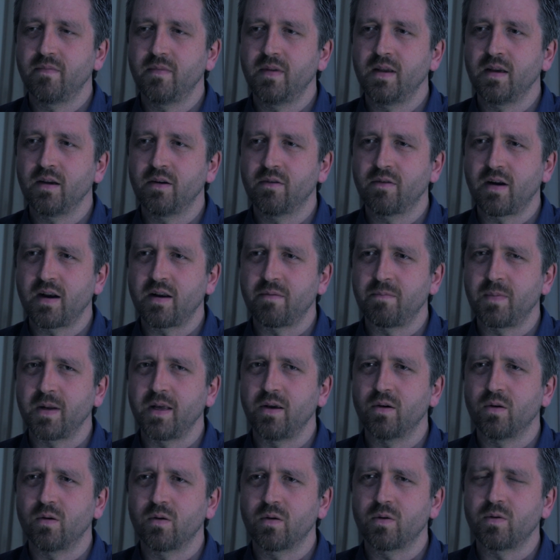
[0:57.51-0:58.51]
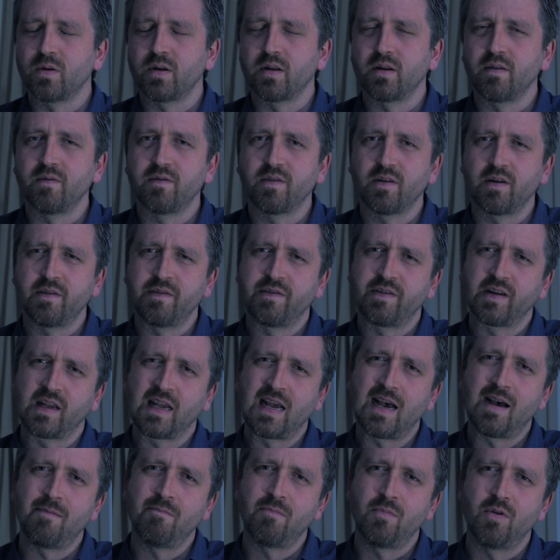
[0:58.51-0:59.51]
incredibly awkward in front of a
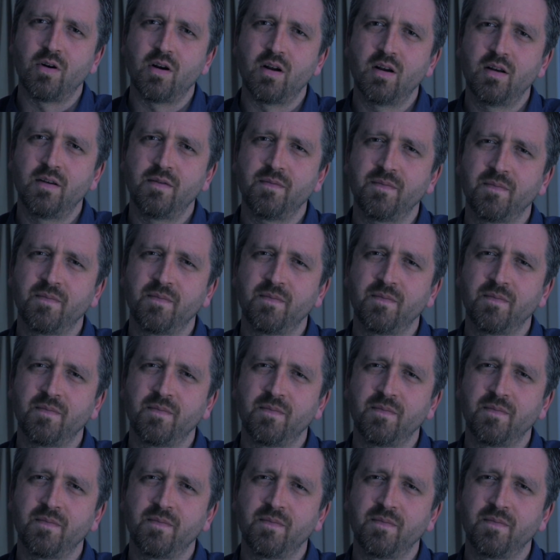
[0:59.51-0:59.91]
camera.